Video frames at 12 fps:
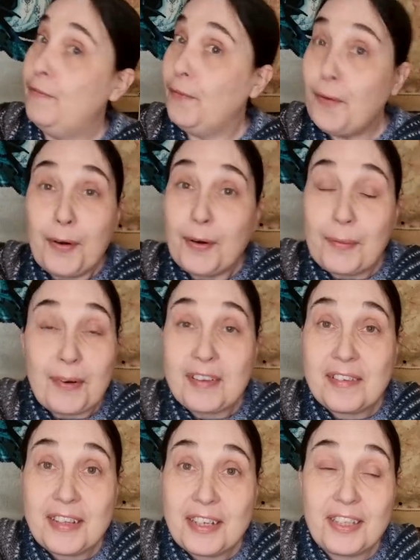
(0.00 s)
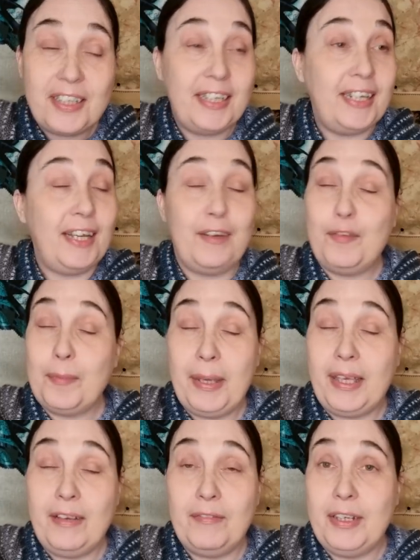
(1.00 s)
for cross stitching and for
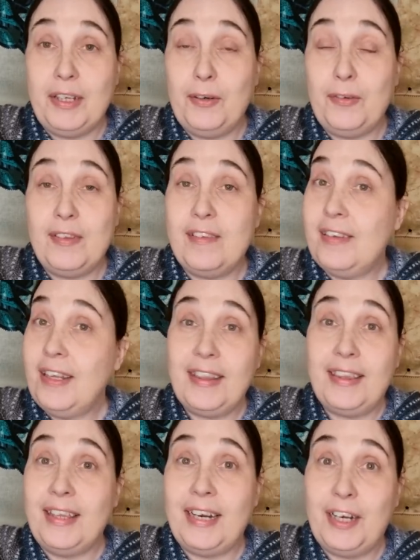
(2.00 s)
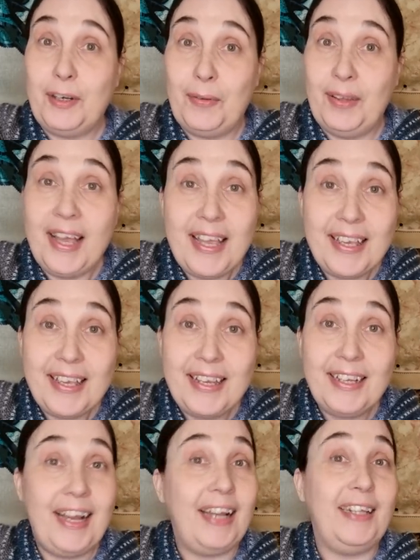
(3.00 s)
making videos. It's not that I don't like
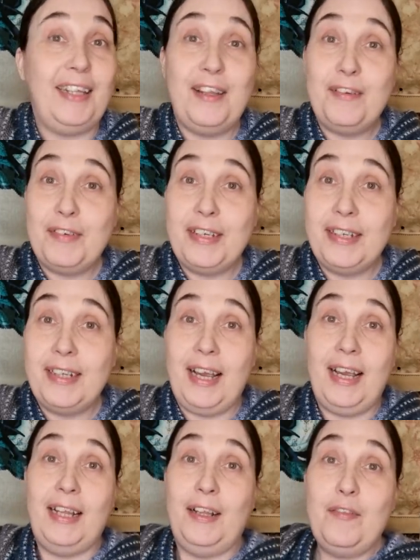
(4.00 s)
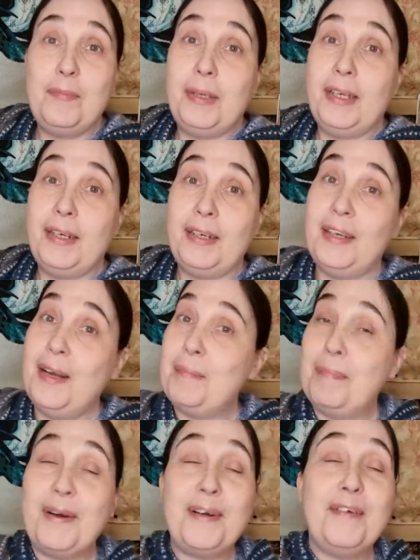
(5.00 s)
it, I love it. I love being a
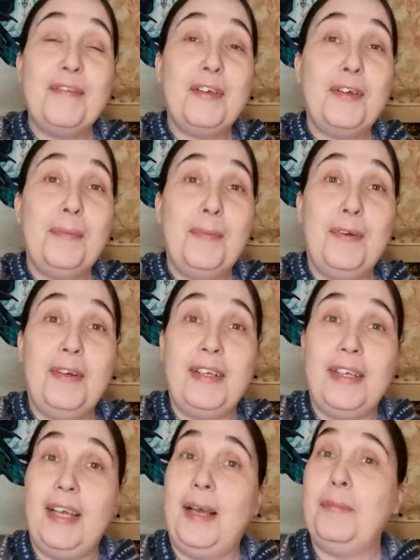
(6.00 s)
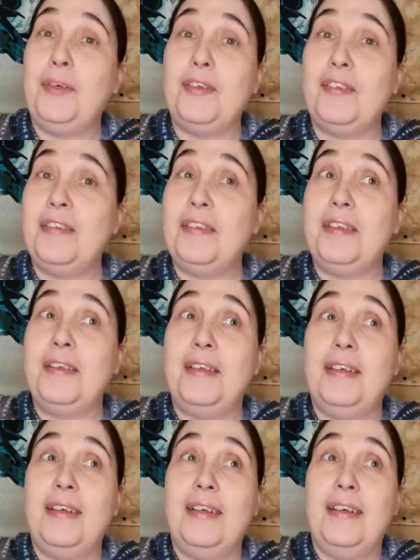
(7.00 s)
part of the community. I'm just,
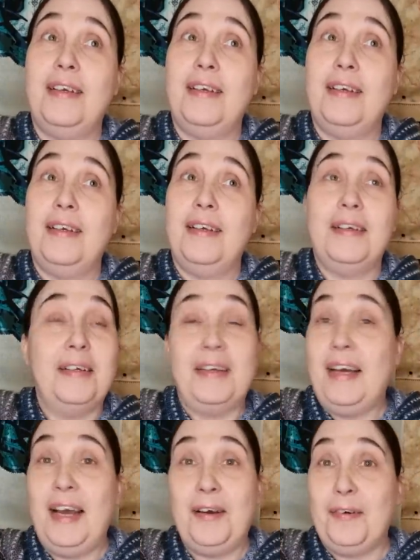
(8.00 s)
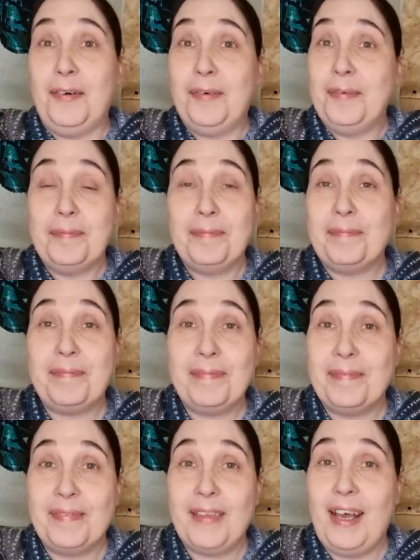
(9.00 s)
I don't know.
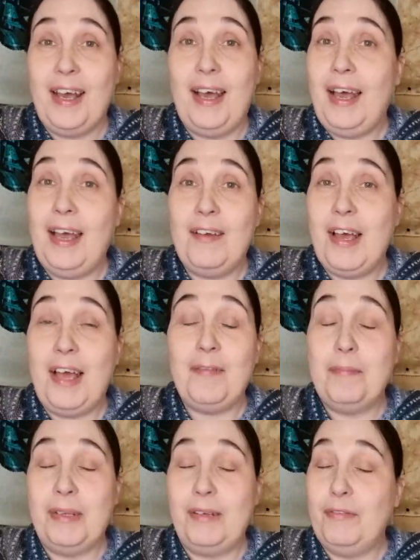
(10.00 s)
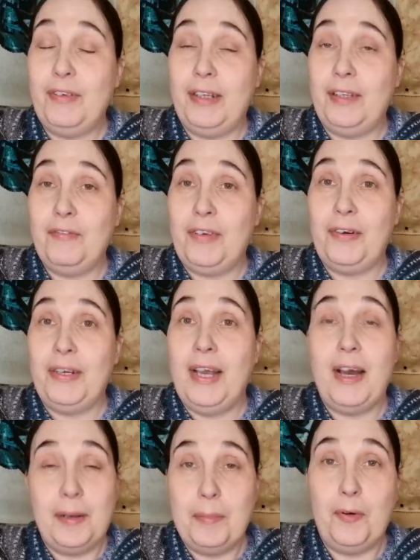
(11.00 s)
I have been feeling very
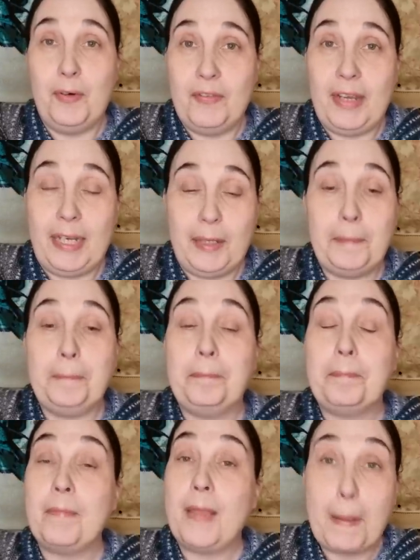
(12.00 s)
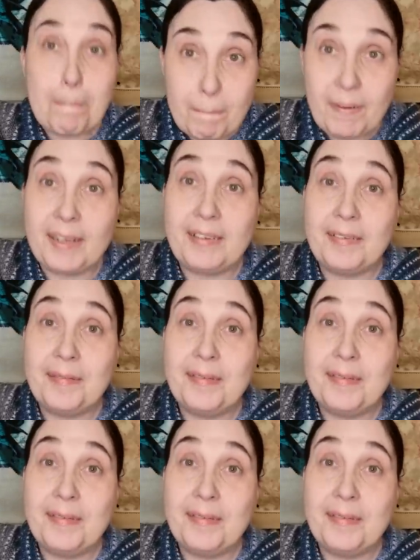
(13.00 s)
unmotivated. But